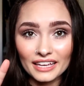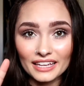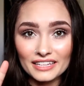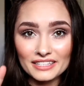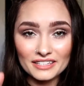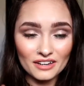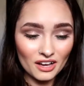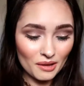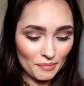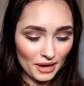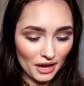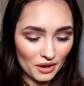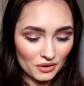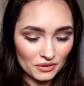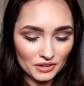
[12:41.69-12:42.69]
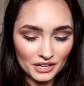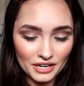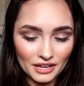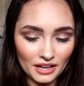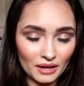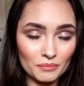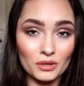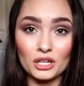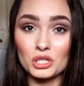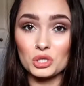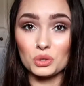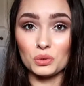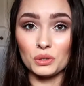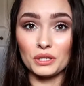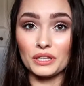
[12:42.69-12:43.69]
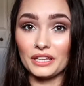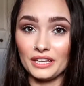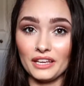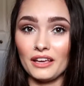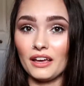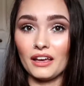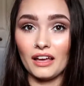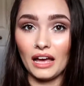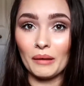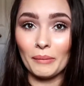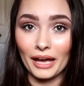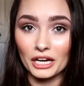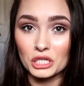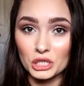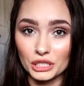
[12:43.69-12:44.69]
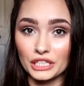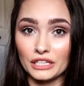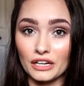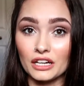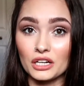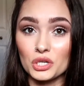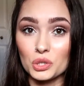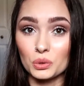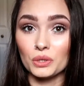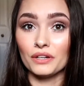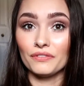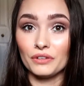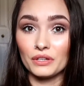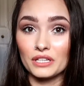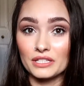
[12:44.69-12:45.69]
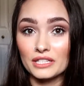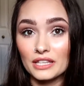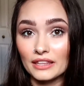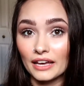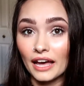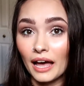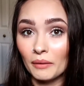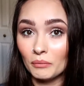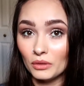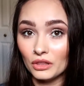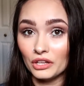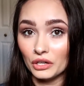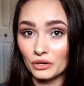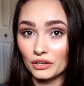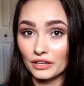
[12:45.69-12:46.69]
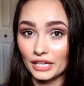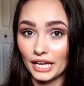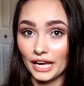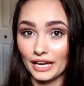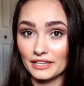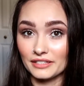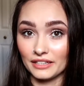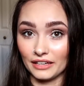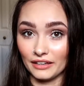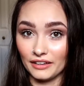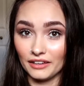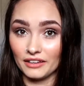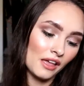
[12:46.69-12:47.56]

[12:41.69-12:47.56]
It's not powdery. I'm not sure. I'm actually not sure if you can see that. I'm literally asking.